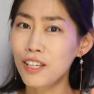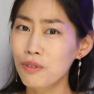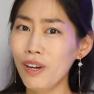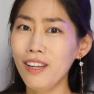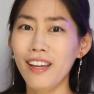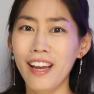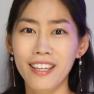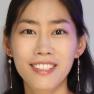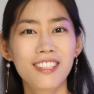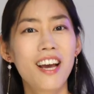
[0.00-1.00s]
as well
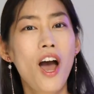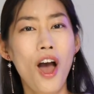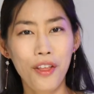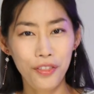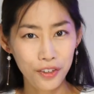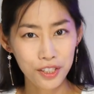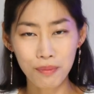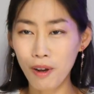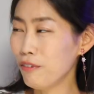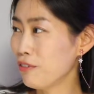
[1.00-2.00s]
as the
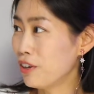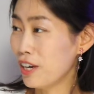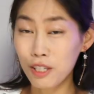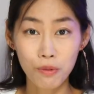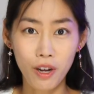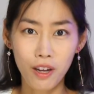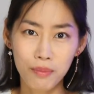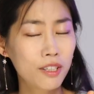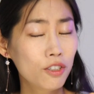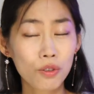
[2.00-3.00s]
smartphone as well,
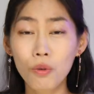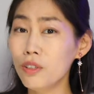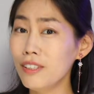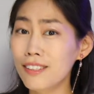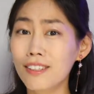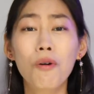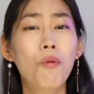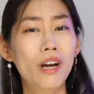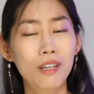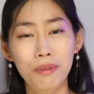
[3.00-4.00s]
because all these are
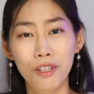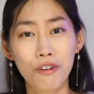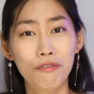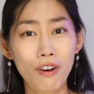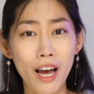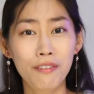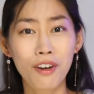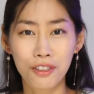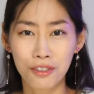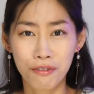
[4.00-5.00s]
well below
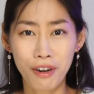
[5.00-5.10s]
500